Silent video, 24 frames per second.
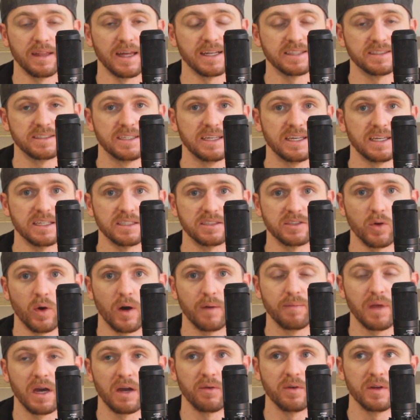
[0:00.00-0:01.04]
That's it. So
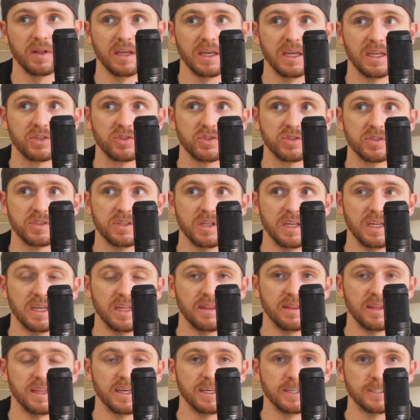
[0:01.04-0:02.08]
I'm not really interested
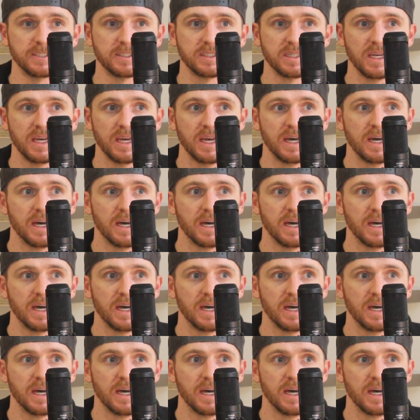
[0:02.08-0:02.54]
in this.